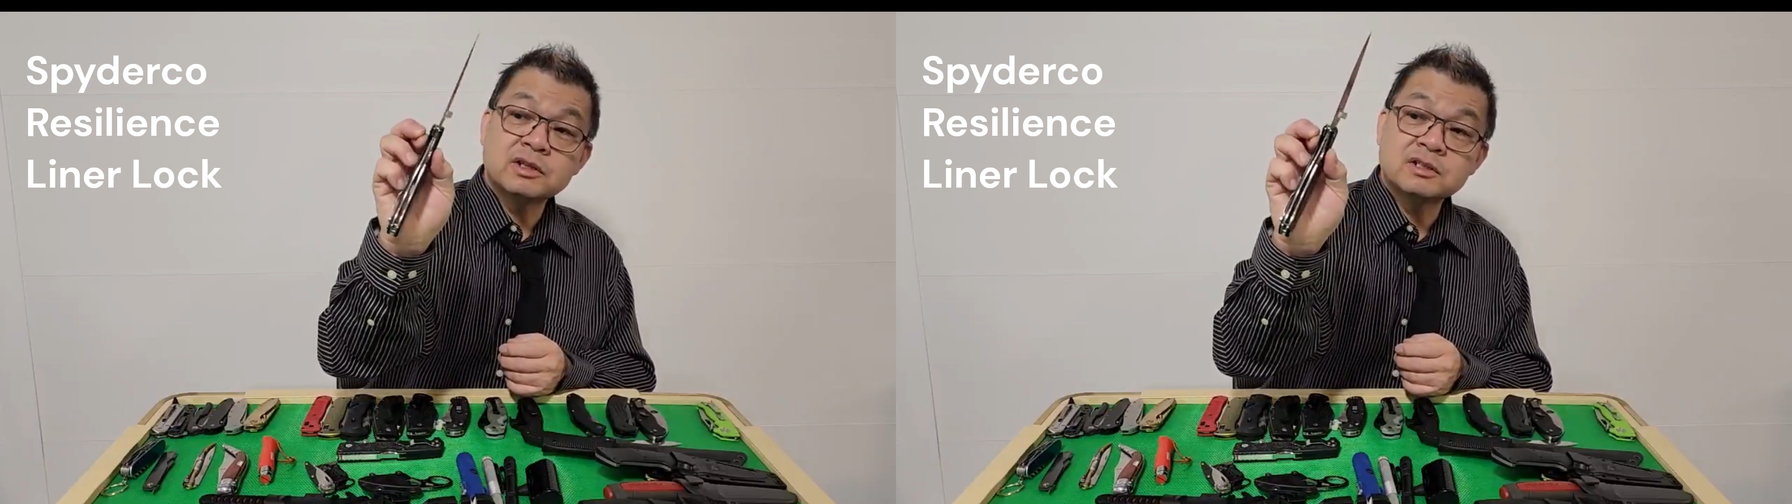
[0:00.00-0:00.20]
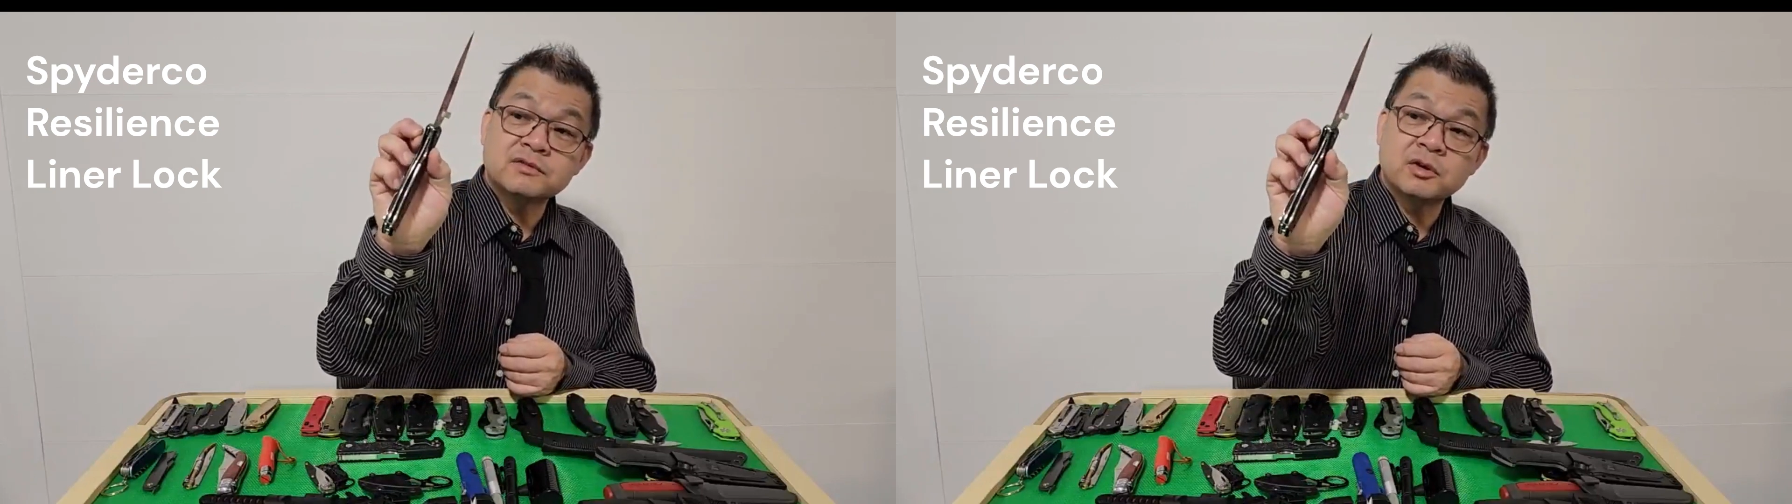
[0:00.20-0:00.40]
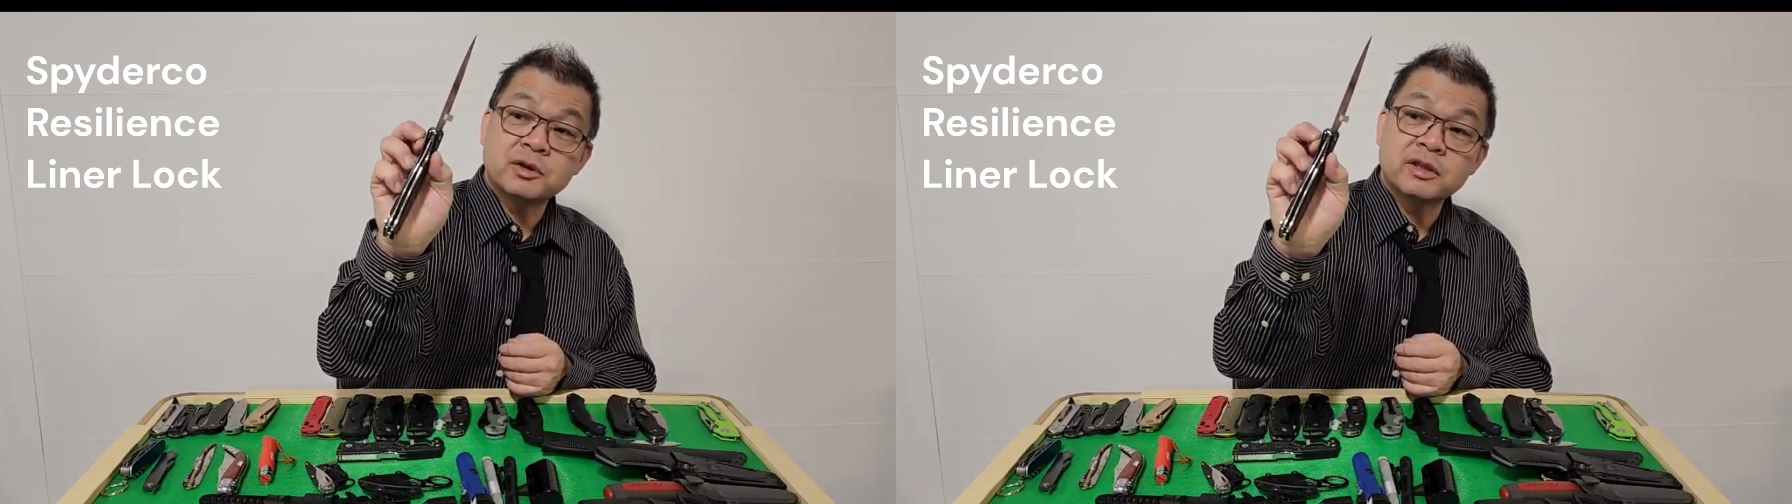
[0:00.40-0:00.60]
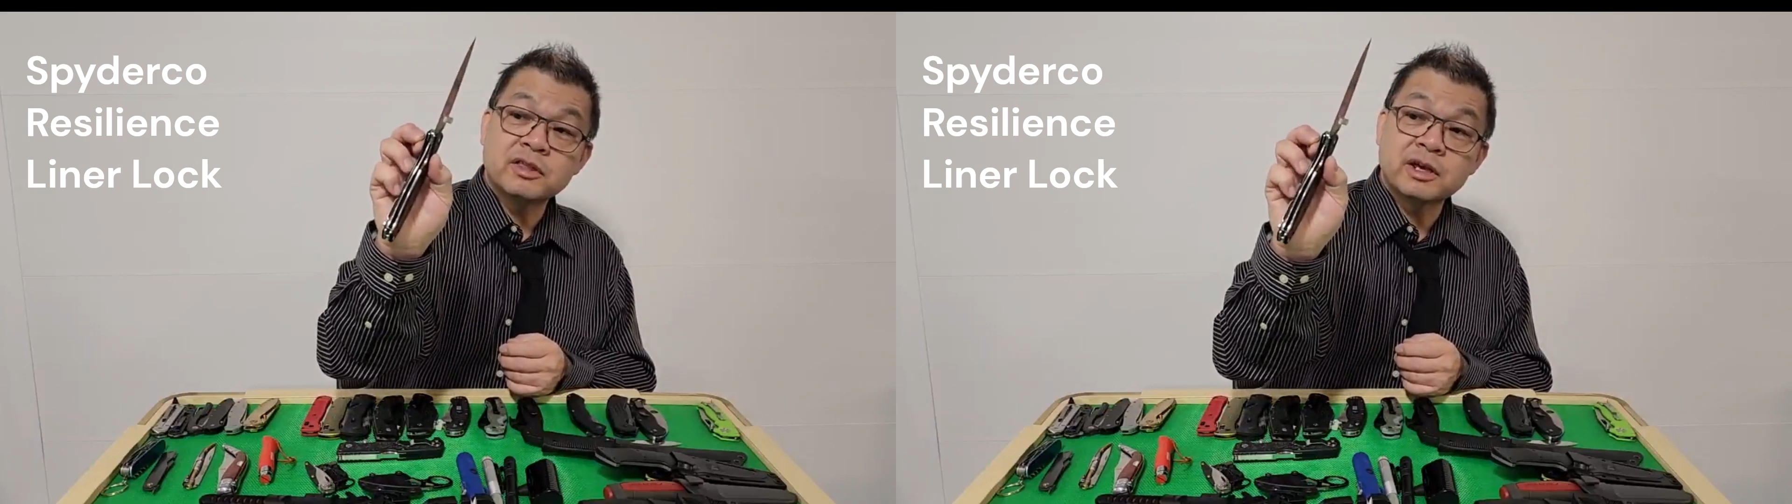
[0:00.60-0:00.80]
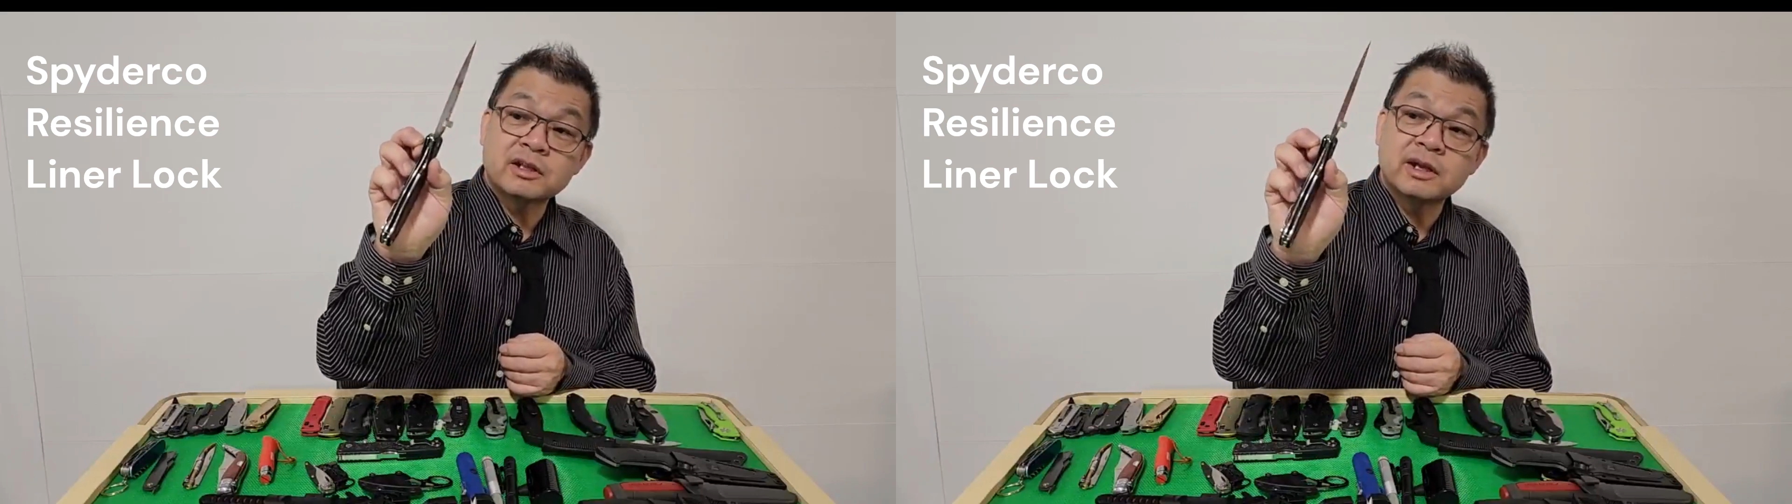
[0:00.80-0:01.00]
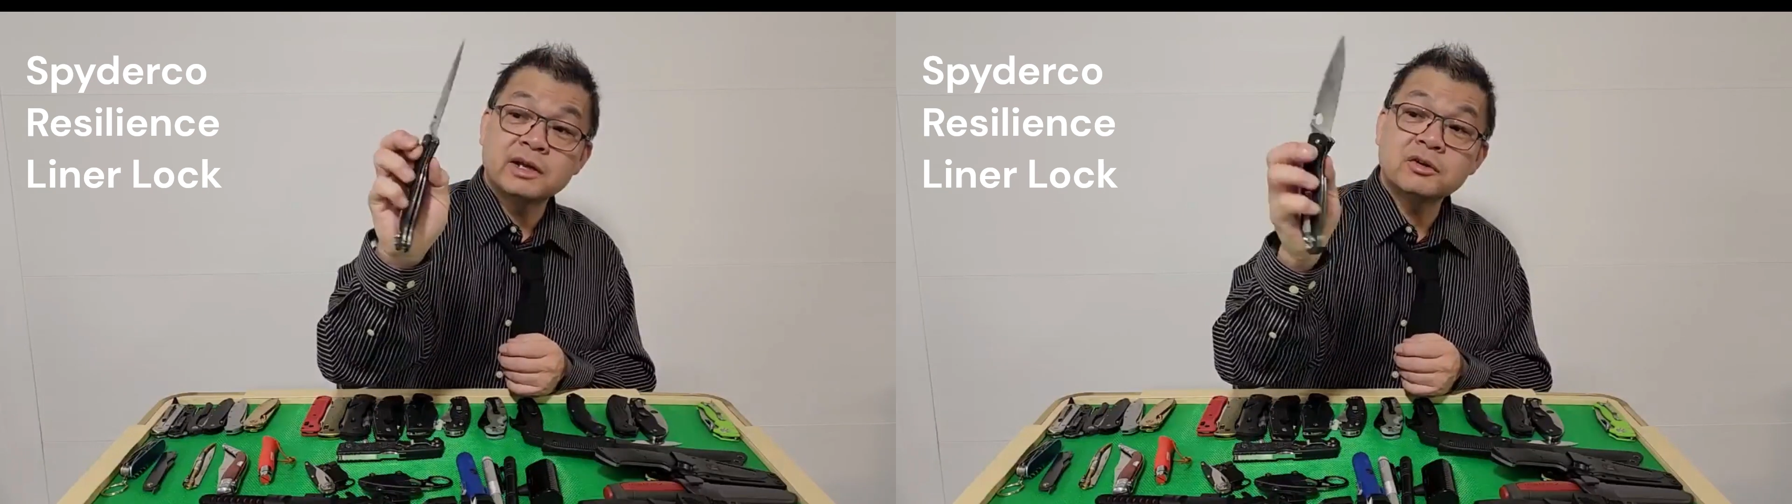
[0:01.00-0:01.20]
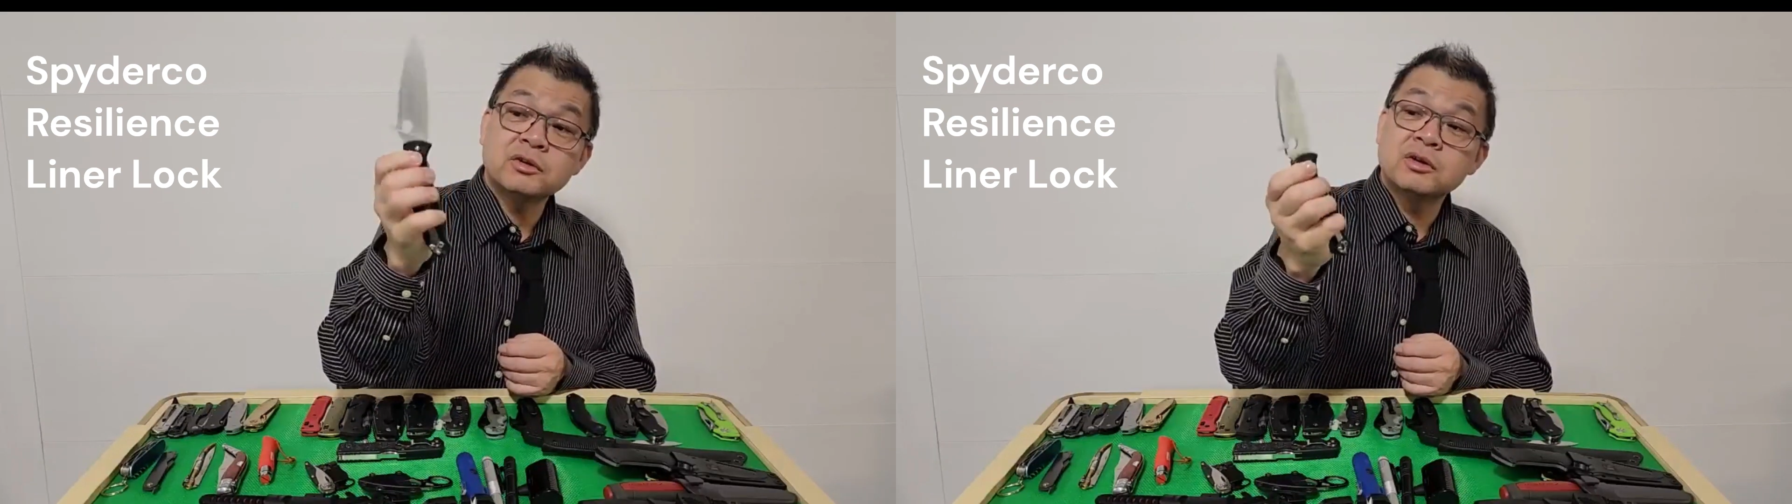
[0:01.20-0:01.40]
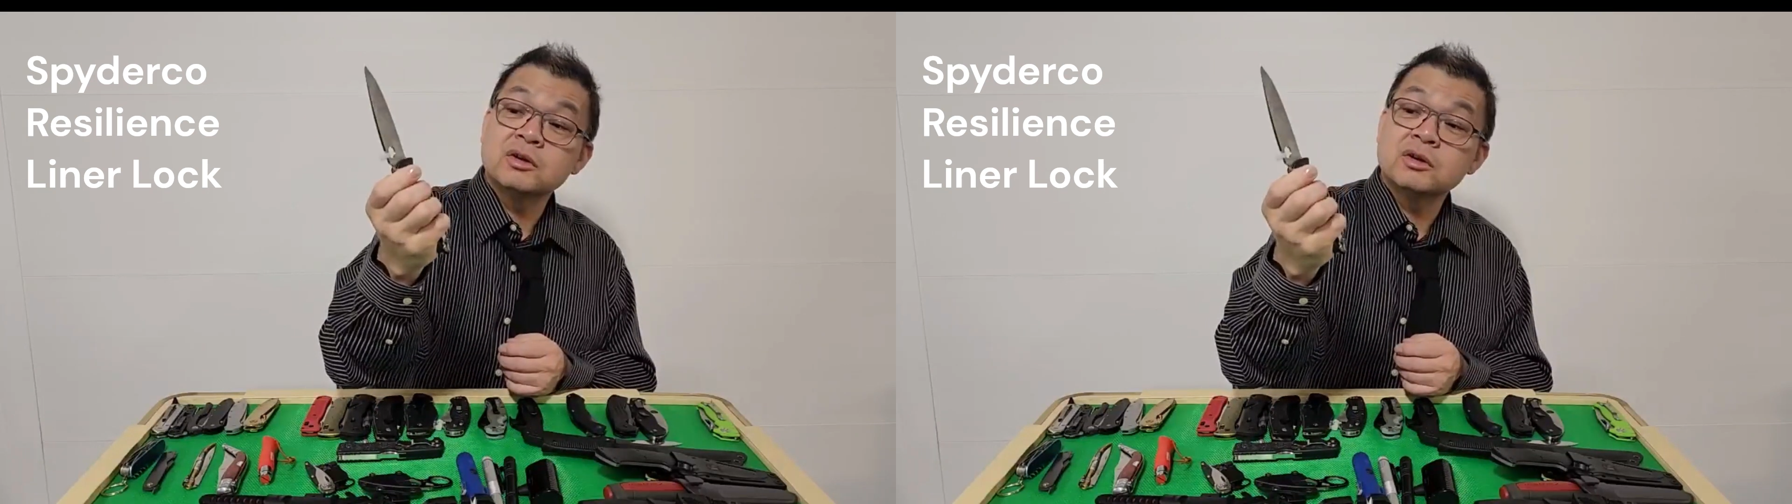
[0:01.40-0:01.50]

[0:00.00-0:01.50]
It's a very thick liner,